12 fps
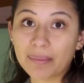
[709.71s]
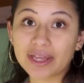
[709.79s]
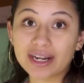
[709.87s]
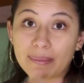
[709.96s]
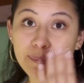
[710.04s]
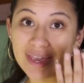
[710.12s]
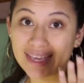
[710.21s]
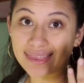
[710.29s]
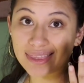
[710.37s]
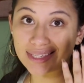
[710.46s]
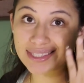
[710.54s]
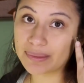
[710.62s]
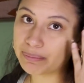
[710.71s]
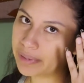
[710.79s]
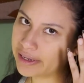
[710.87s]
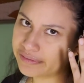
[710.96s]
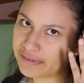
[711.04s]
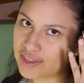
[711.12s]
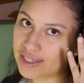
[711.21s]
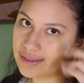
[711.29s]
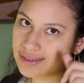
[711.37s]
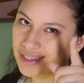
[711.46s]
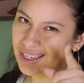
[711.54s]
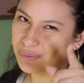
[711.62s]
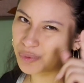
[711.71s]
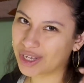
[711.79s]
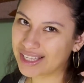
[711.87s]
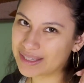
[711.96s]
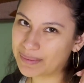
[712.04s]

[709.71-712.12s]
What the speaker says: gonna bake this, buff this, and we'll get to